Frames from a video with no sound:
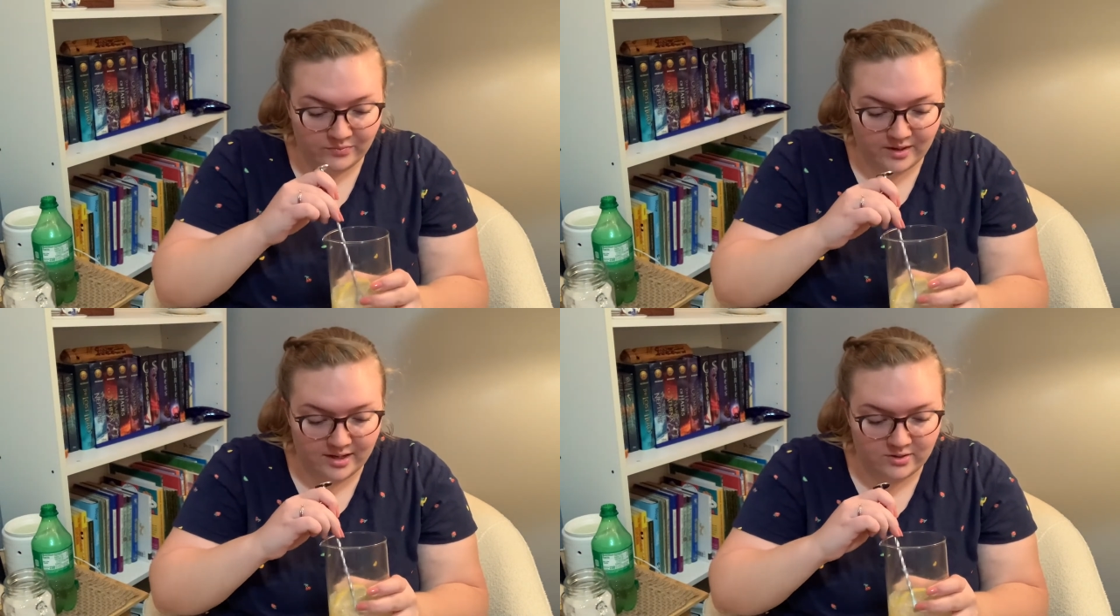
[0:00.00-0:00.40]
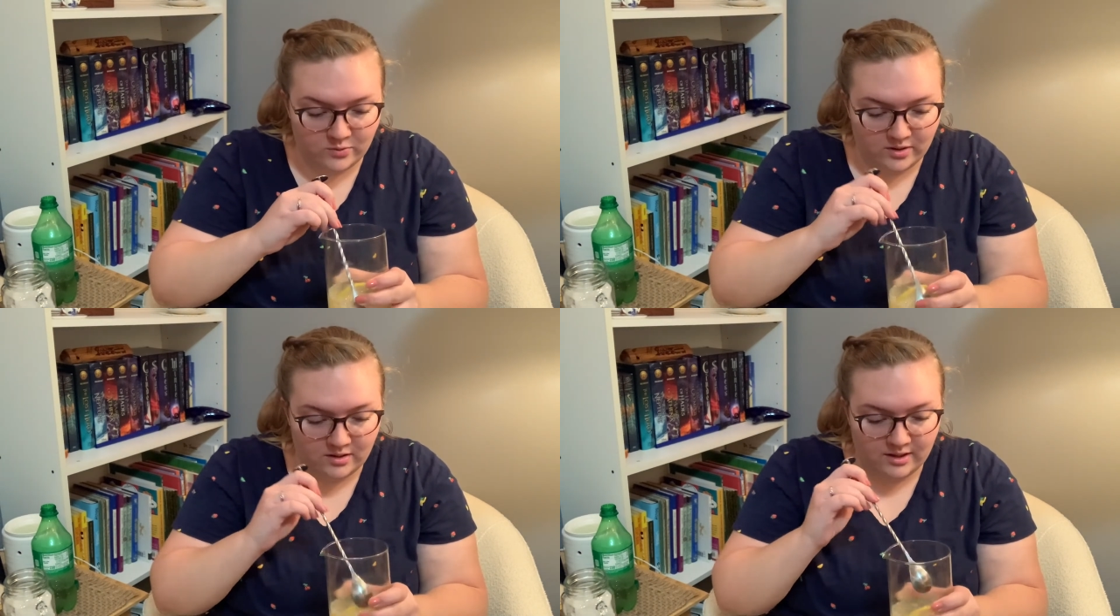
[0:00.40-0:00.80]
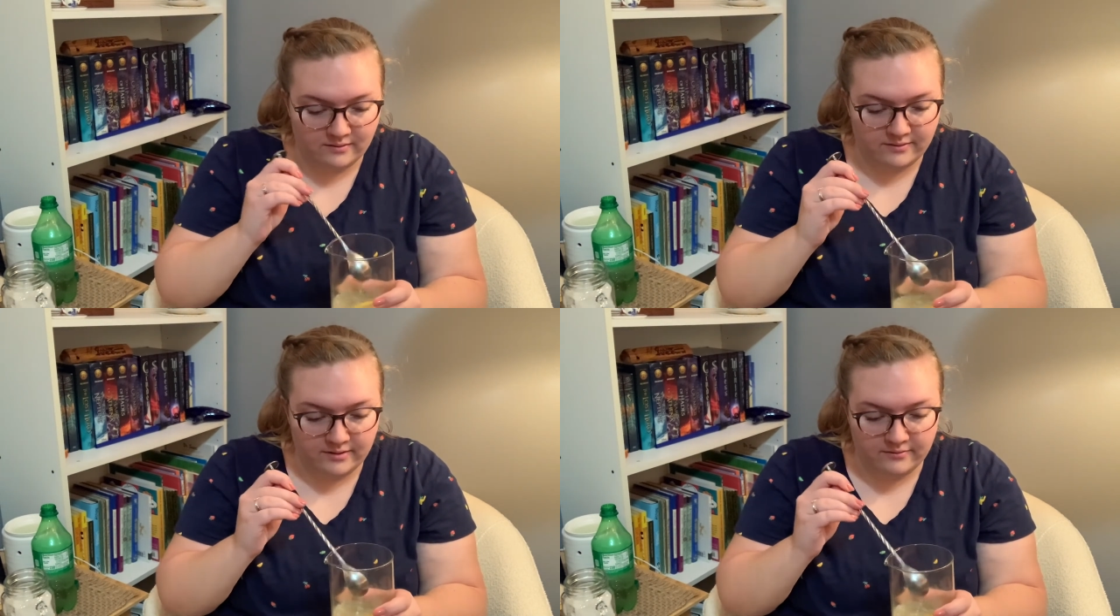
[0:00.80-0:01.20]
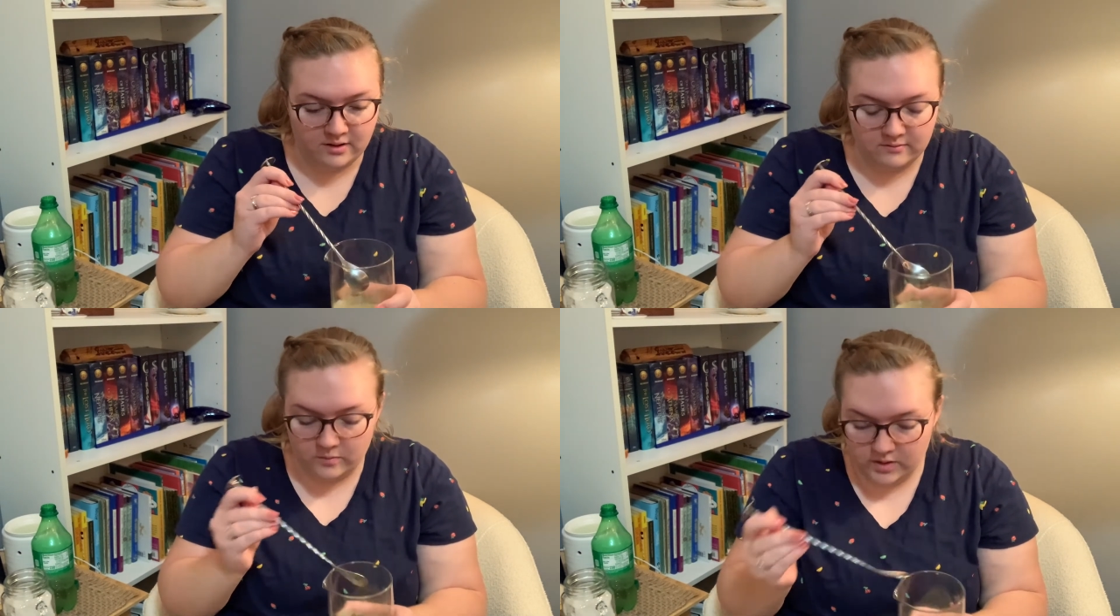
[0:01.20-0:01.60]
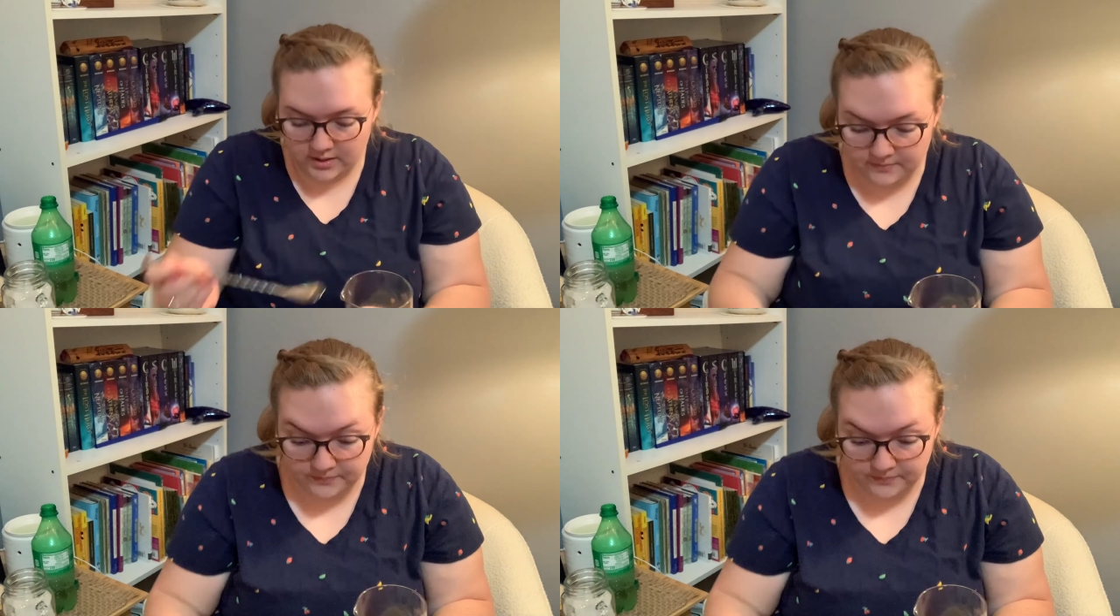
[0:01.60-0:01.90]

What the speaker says: I just want to clarify for everybody.